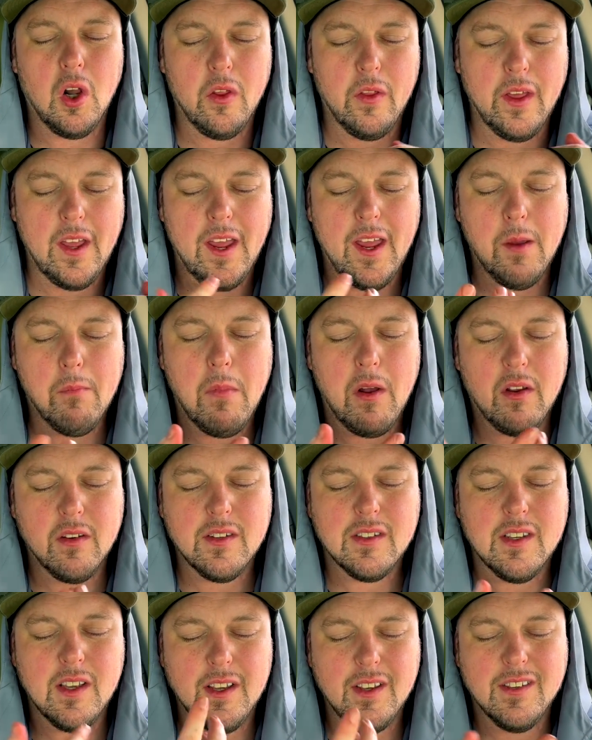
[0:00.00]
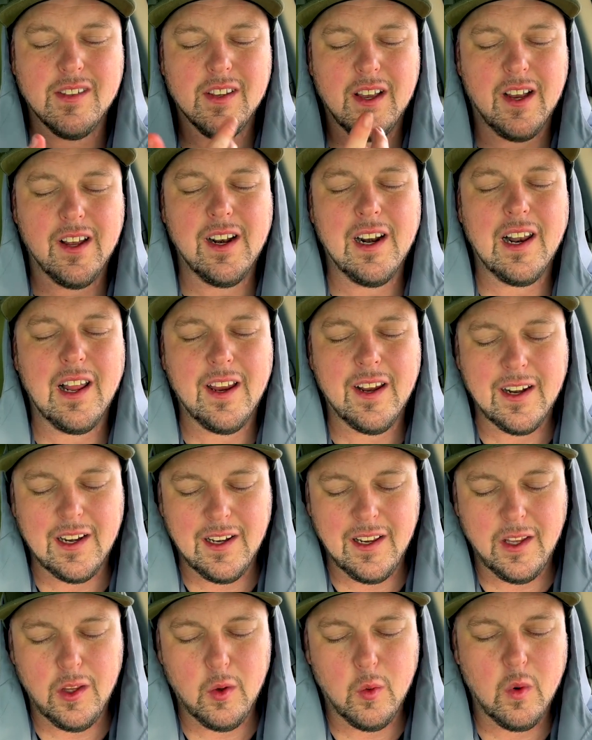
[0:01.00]
The eight ball says, unlikely
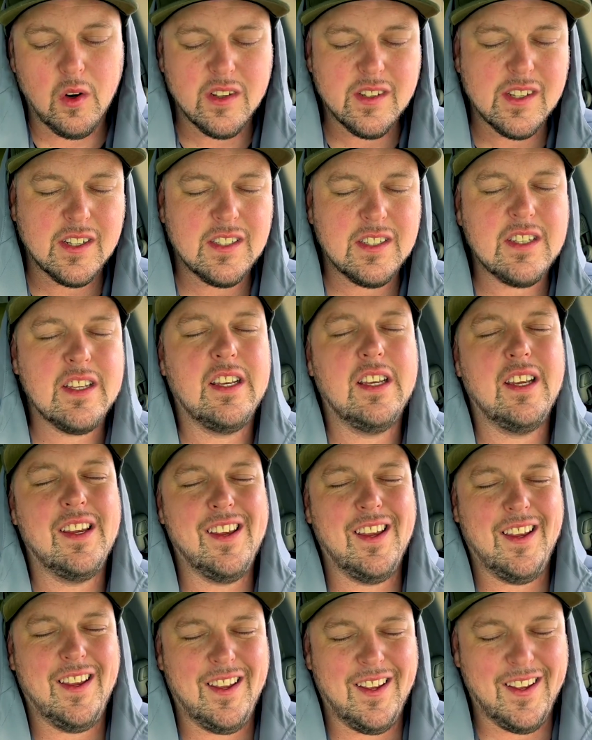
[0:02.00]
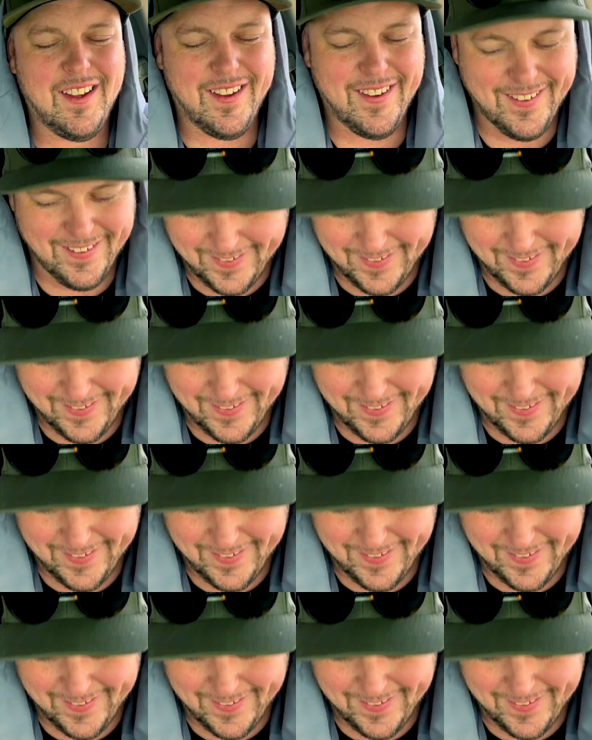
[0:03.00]
you will succeed.